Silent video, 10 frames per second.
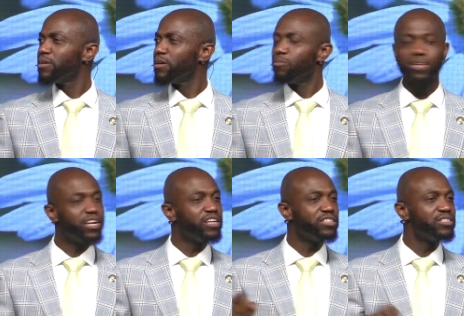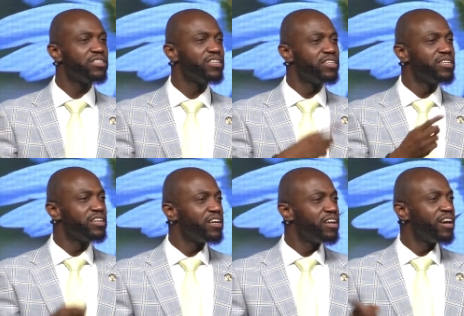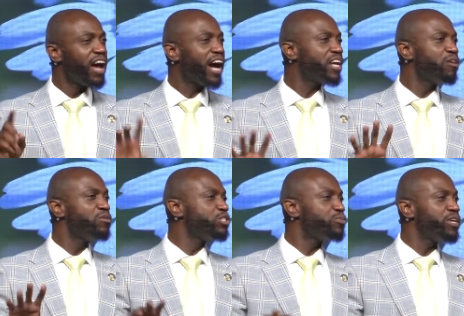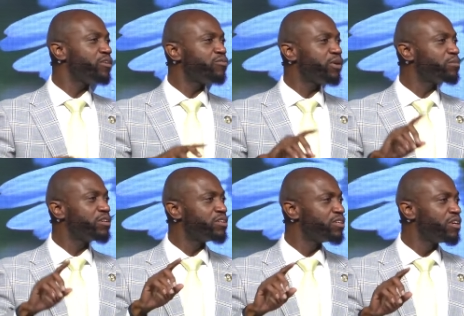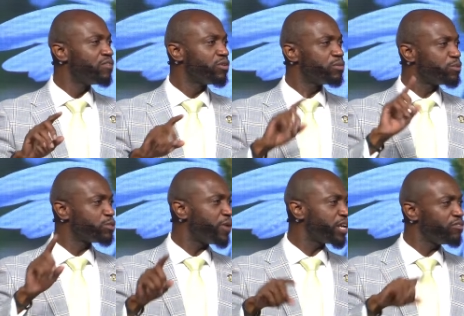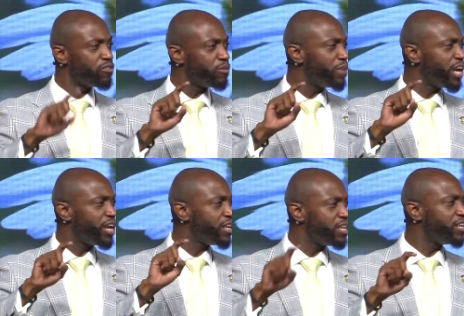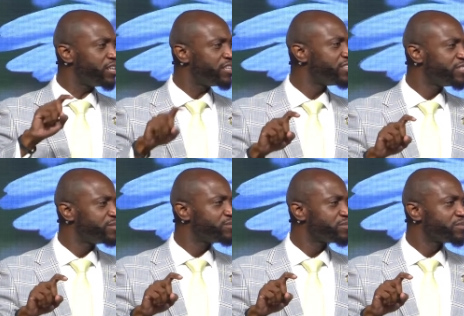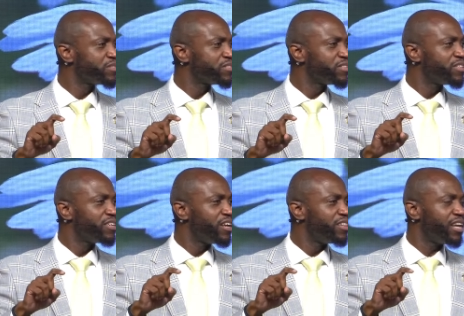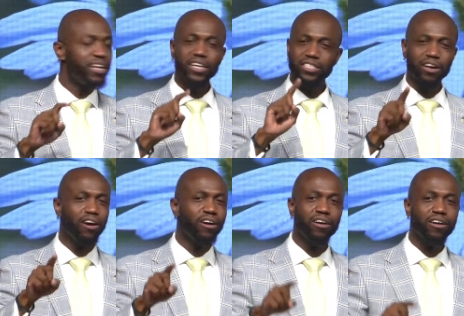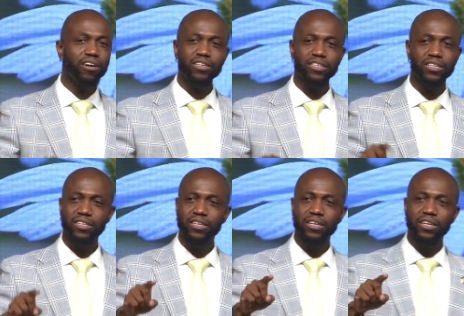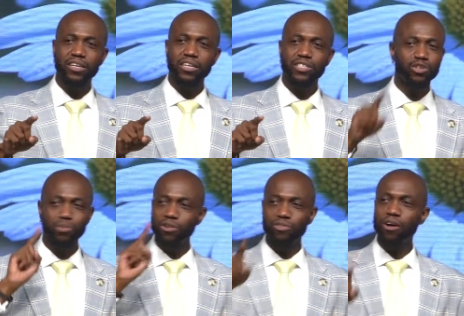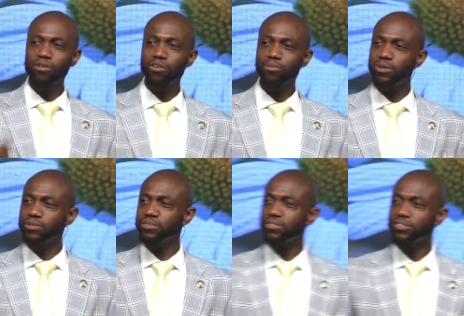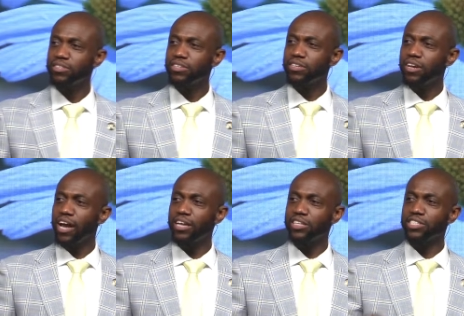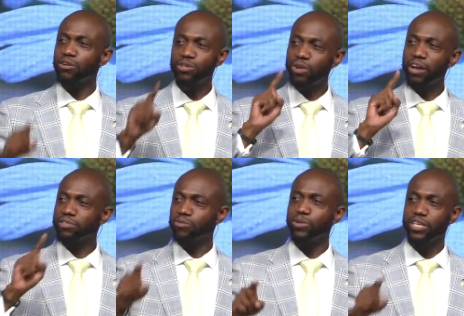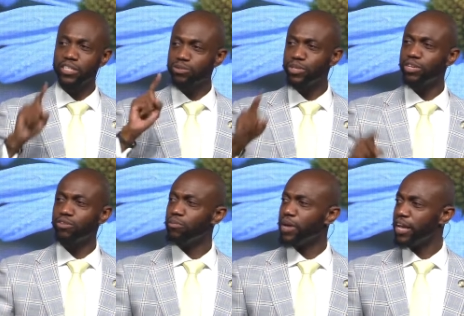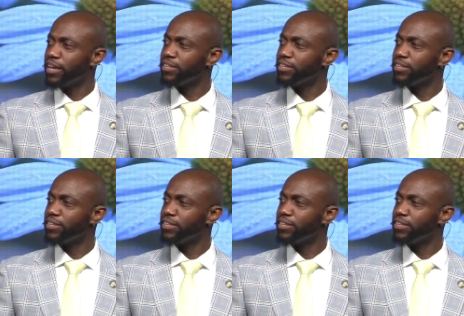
because I can only speak from the from the perspective of a man here, that it is hard to be vulnerable and to show you have some weakness when you're a man.